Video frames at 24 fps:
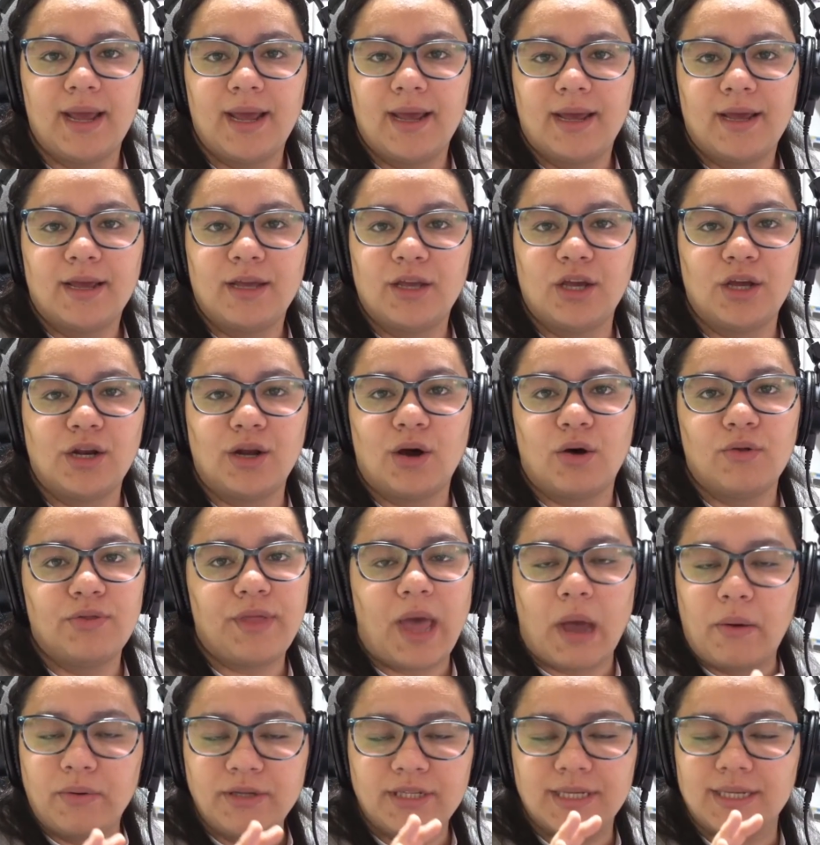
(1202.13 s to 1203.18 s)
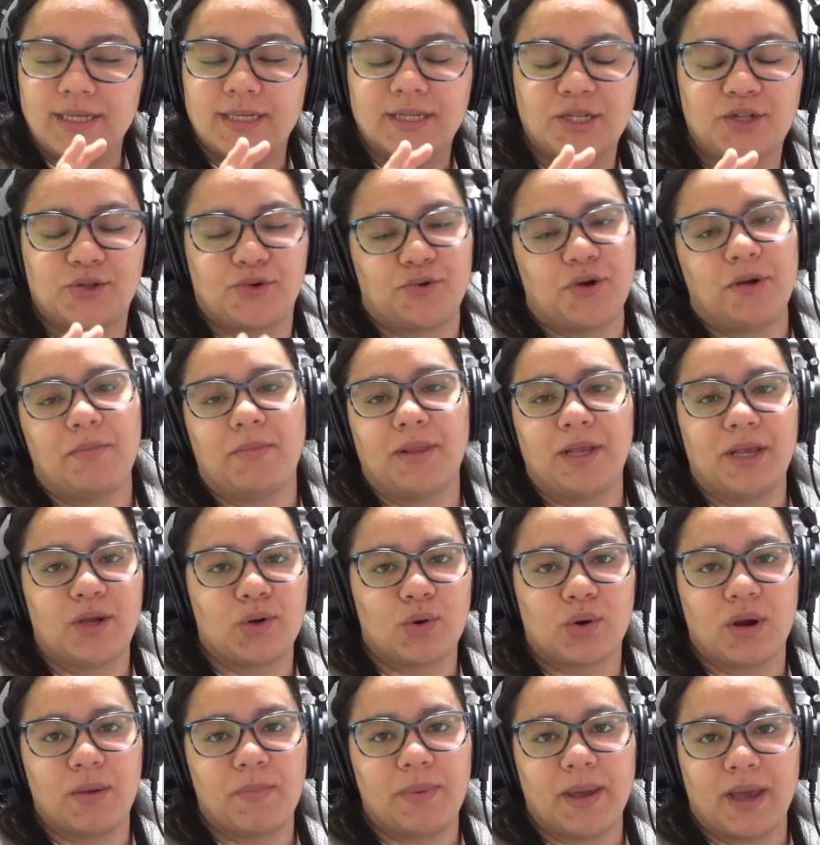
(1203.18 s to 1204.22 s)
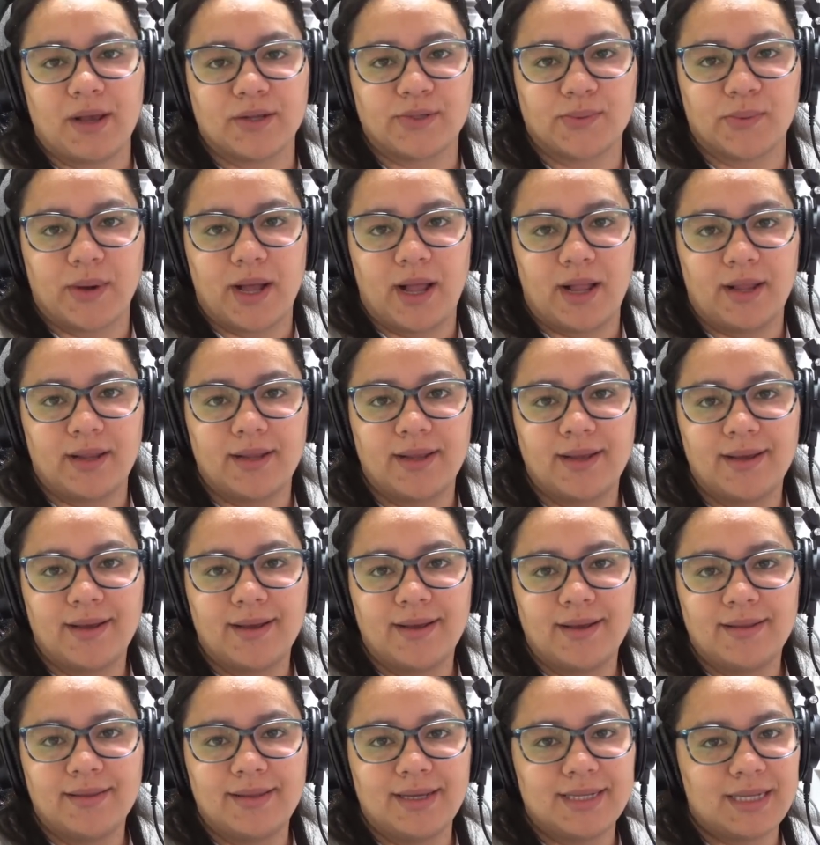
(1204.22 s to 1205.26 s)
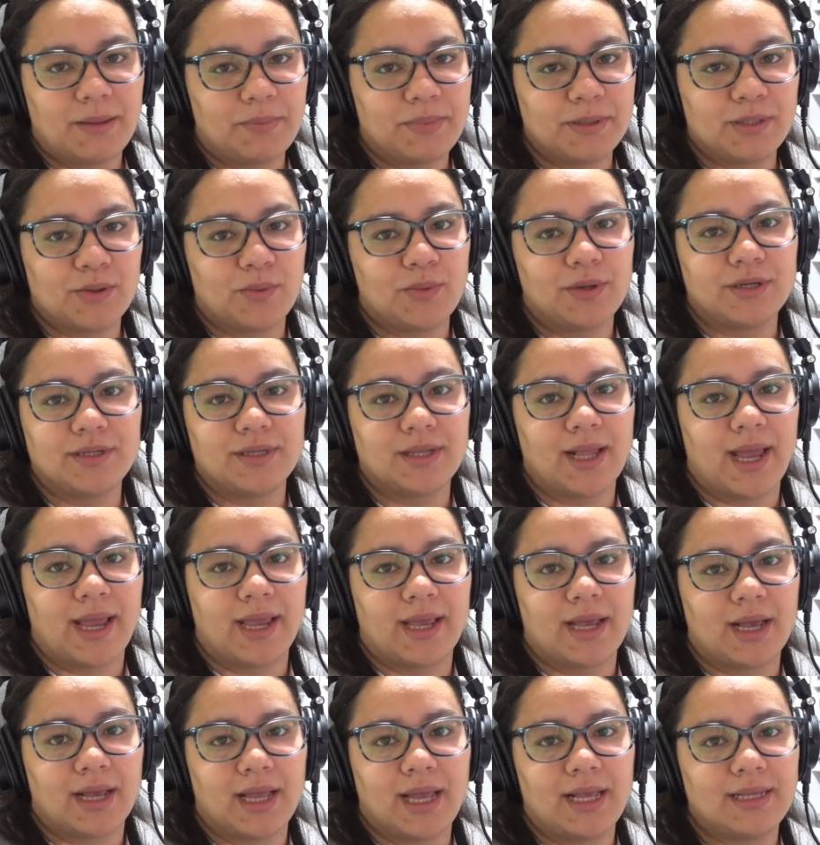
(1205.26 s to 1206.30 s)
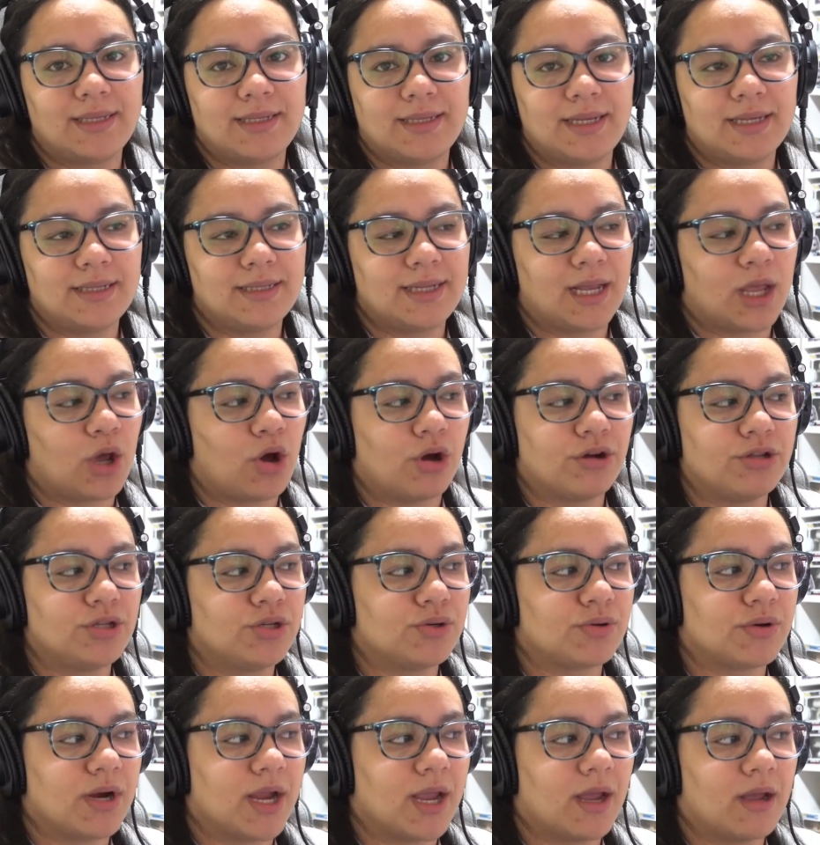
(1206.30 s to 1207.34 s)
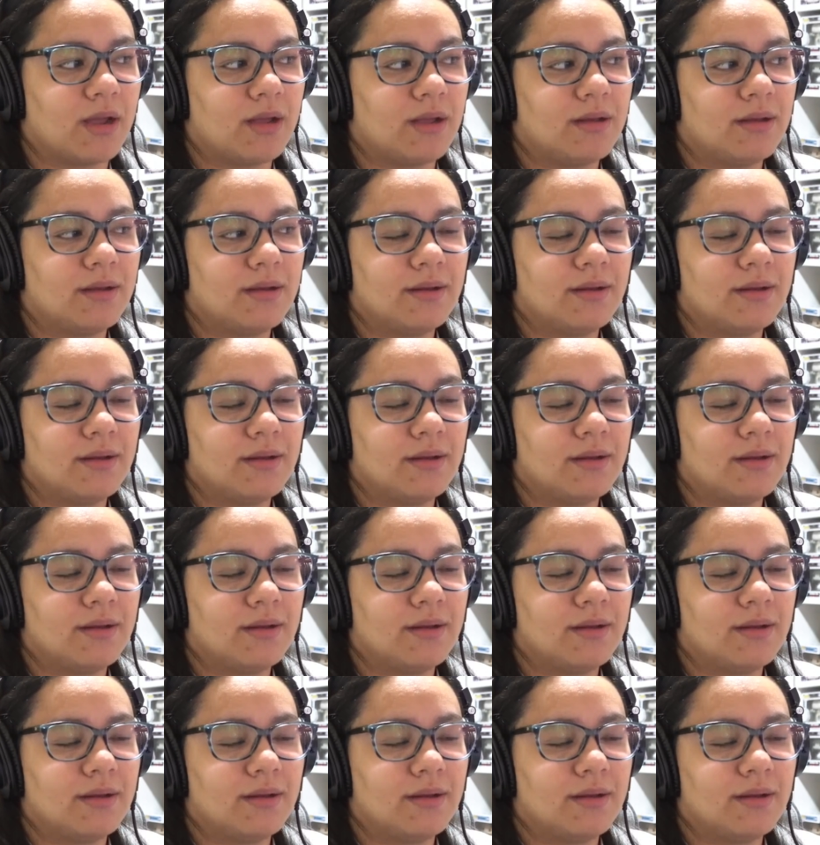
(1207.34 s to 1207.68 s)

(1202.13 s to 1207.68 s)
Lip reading: you know, that was extremely creepy as well. This episode was like, is this The Conjuring?